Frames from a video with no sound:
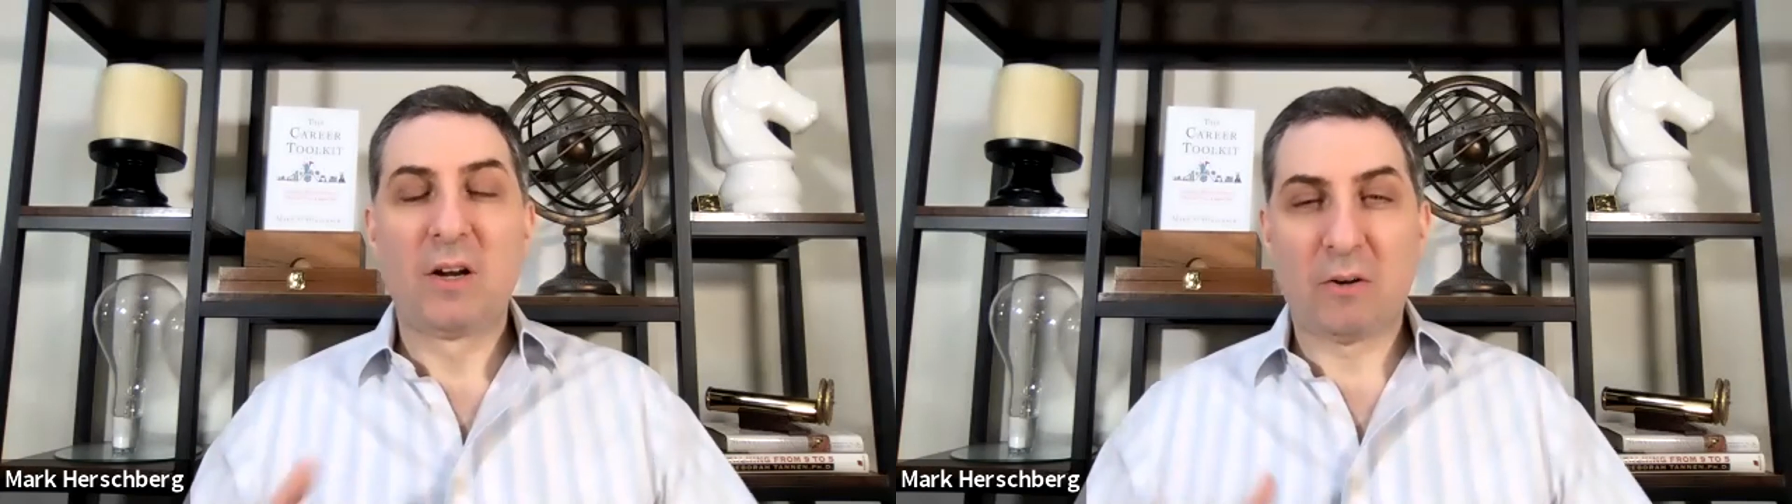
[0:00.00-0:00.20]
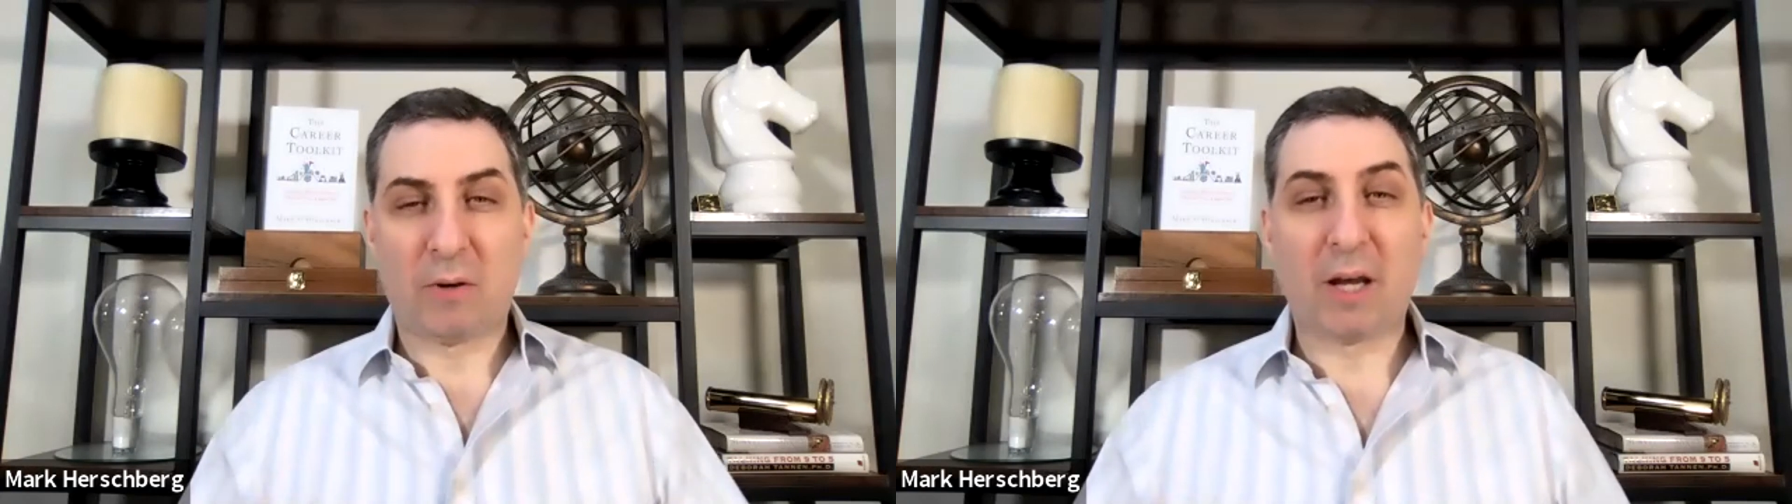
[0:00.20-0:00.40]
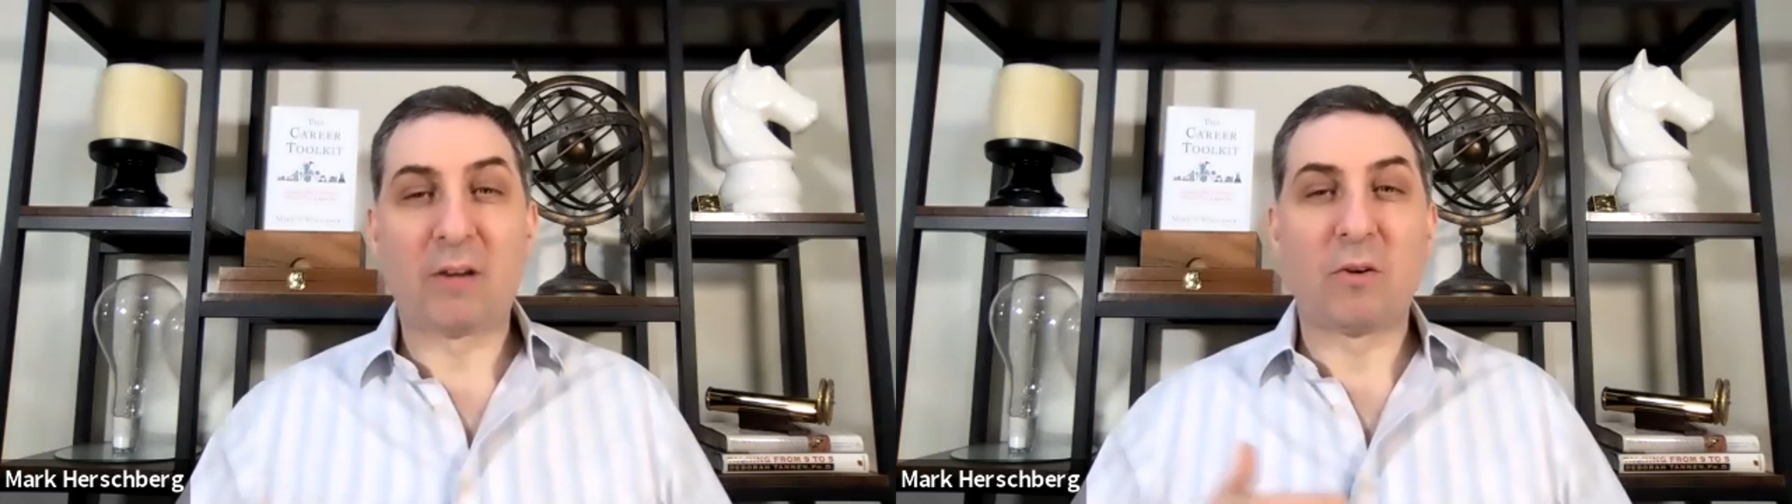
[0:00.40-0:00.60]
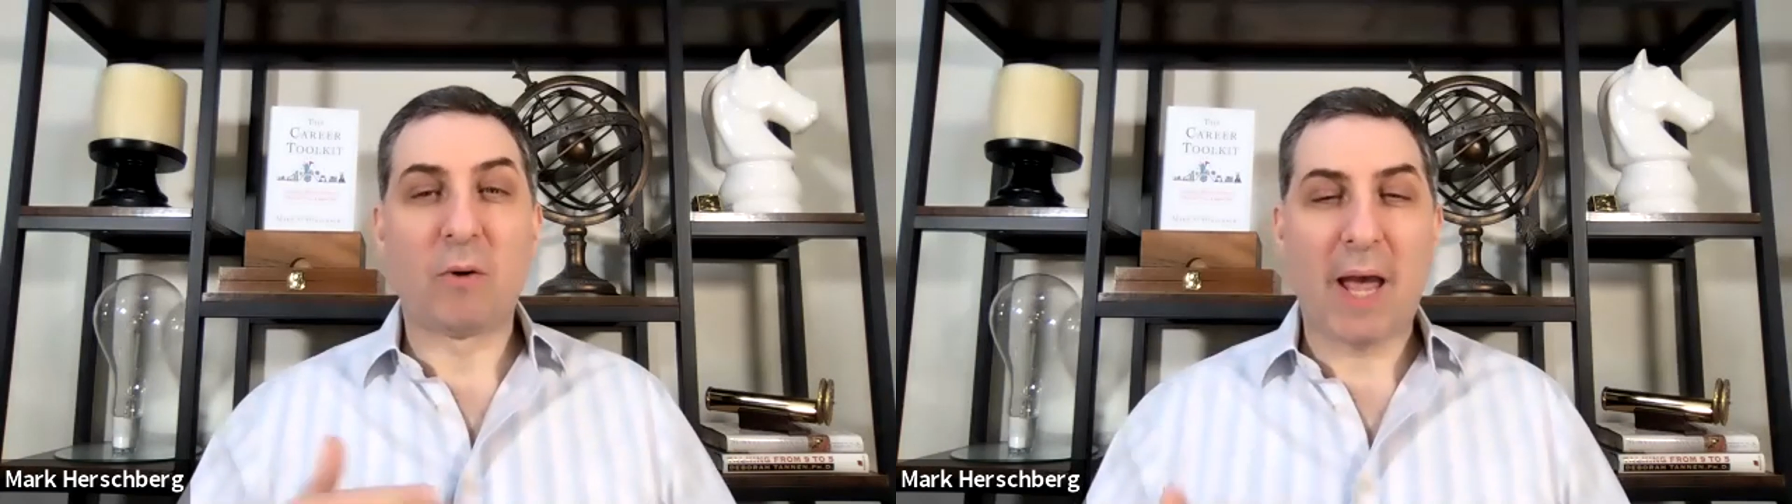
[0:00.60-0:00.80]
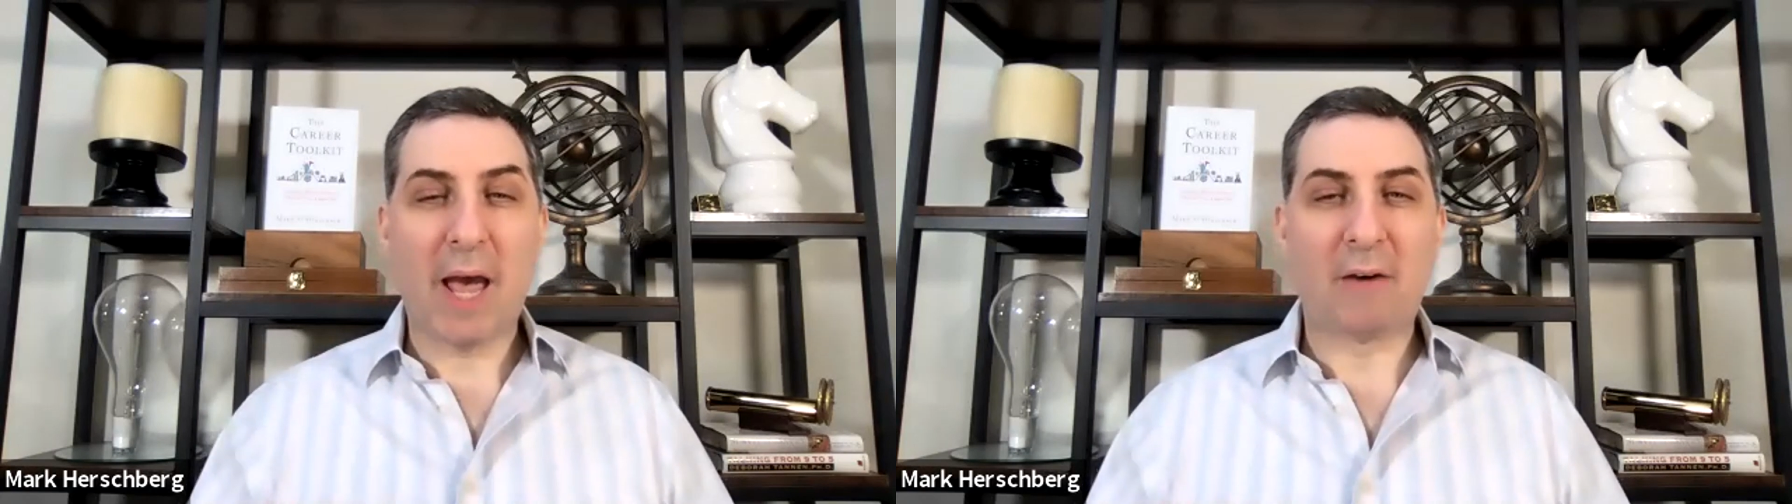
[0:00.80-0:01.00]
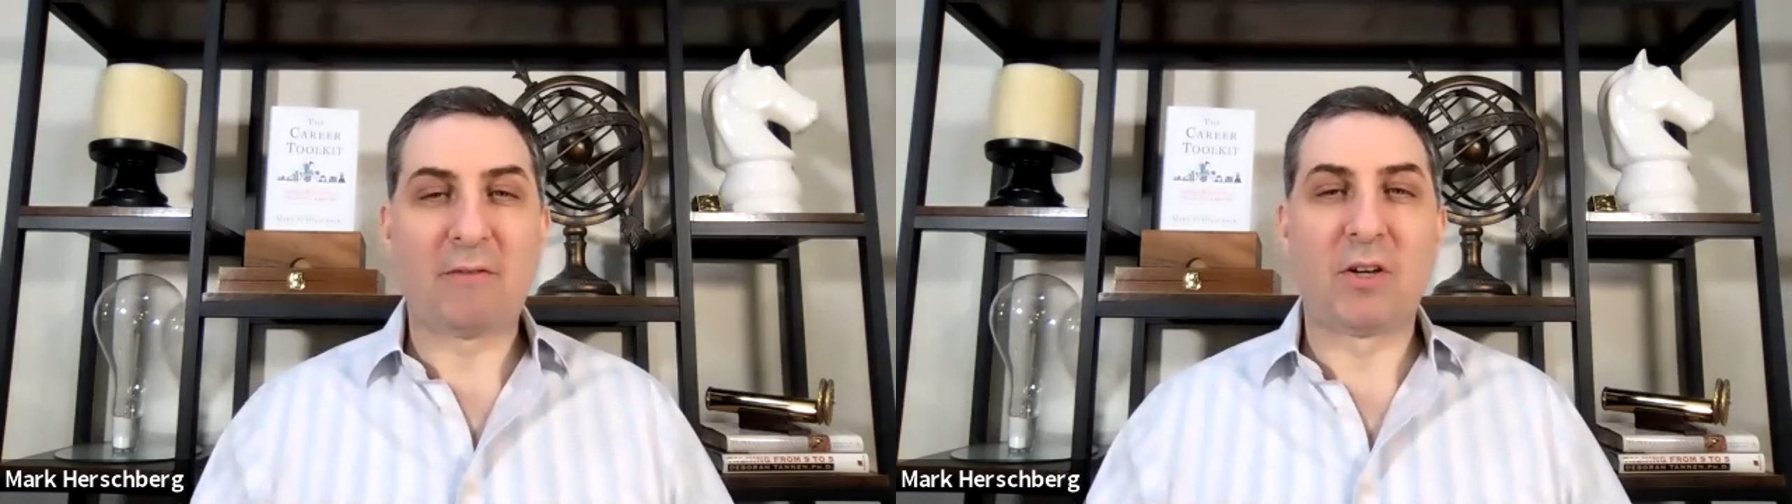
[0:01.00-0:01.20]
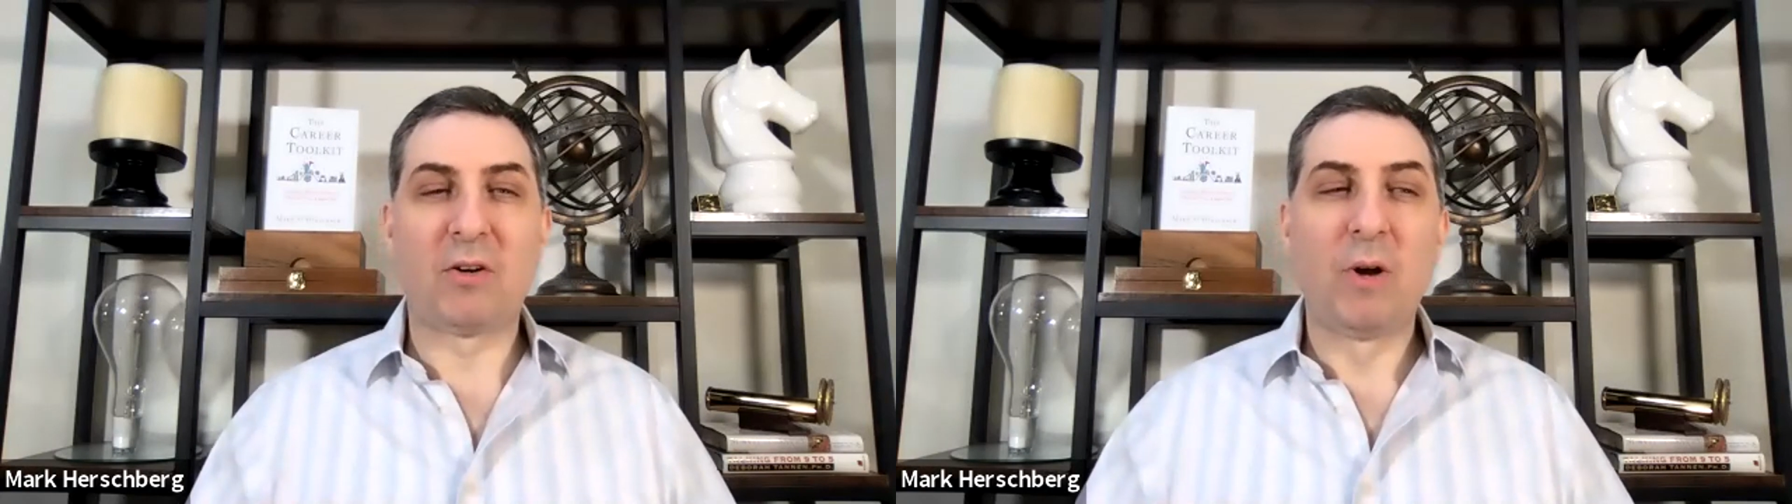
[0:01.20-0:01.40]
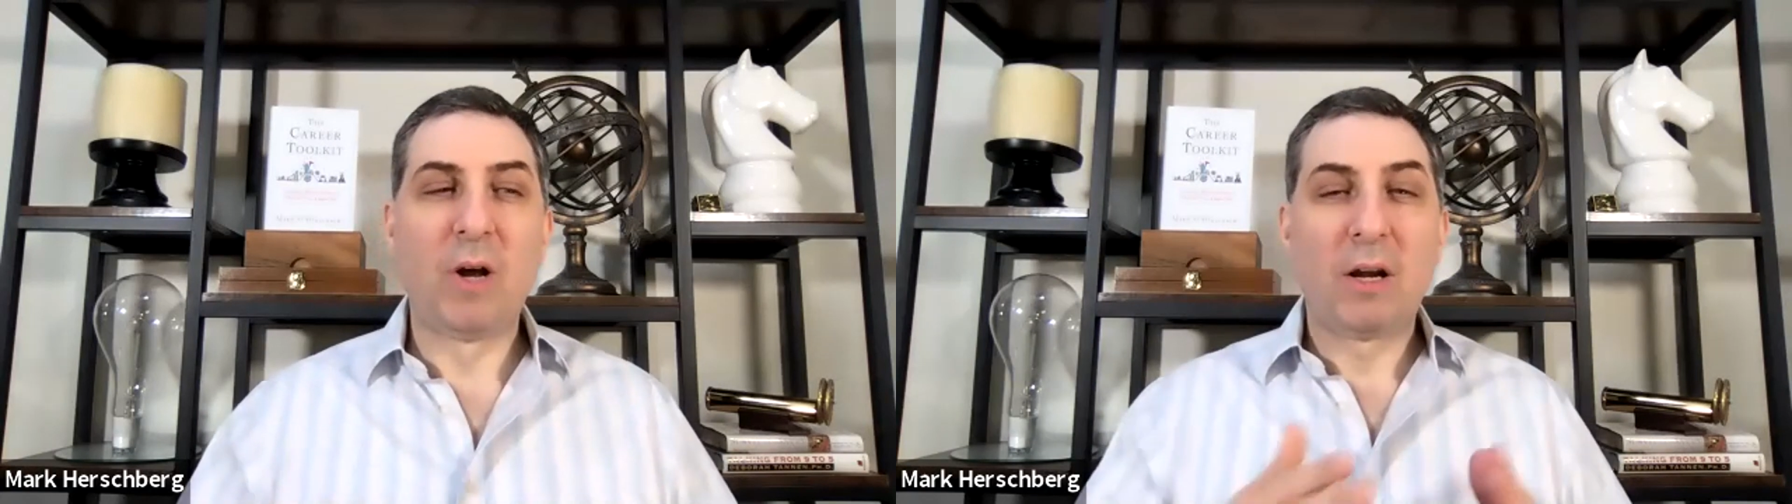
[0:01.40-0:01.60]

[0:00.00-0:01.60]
Okay, so I have to